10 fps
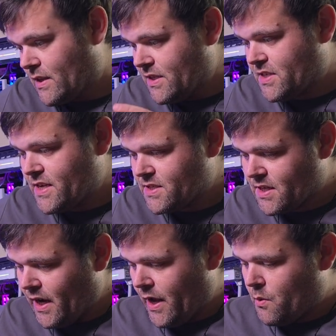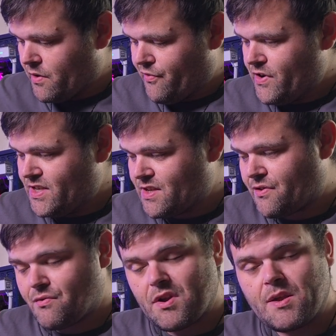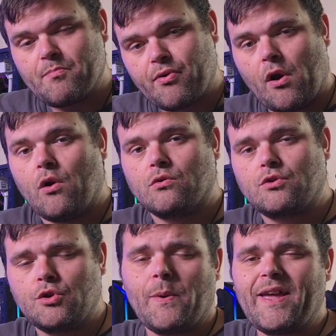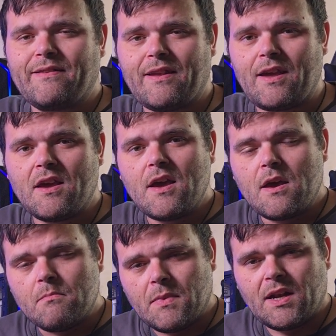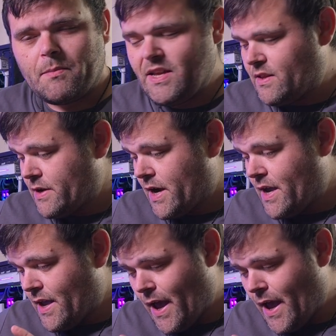This is the Liquid Freezer 3 Pro 280mm